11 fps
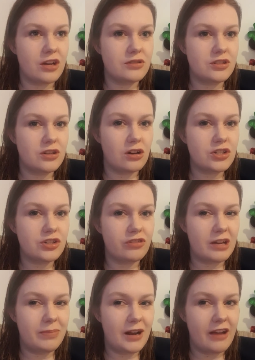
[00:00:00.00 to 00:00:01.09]
not to
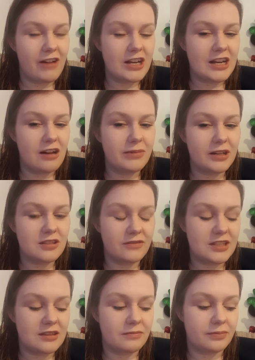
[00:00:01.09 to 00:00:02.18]
reapply right now because
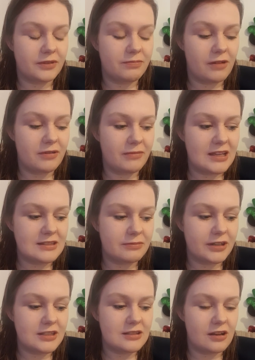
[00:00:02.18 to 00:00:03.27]
obviously the problem is
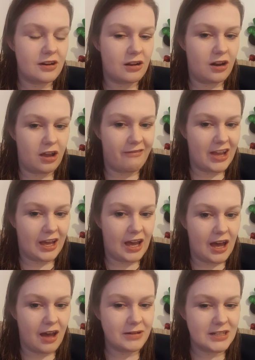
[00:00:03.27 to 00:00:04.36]
because it's only on low rate
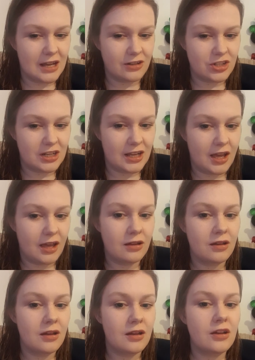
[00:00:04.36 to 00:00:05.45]
care. Potentially
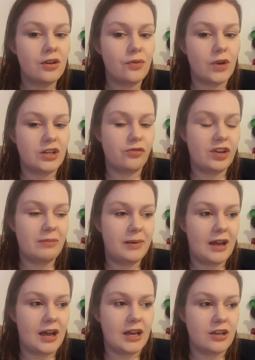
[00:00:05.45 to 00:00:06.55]
when you
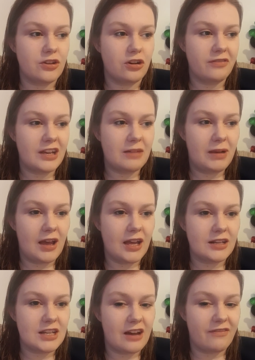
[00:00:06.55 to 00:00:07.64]
reapply, you're
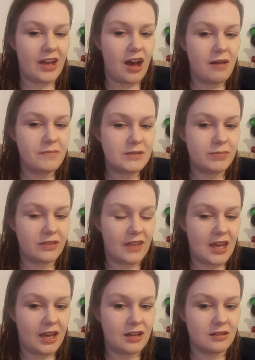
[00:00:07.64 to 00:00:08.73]
reapplying to have it upped, but
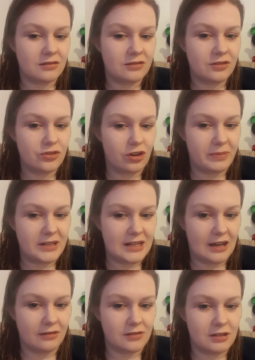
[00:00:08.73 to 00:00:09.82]
they can drop it
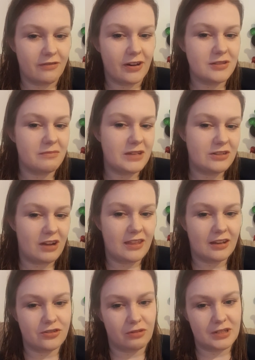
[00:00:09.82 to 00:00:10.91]
down. So if I was on mid rate, they
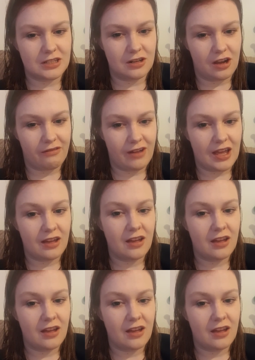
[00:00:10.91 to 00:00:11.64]
could drop it to low rate.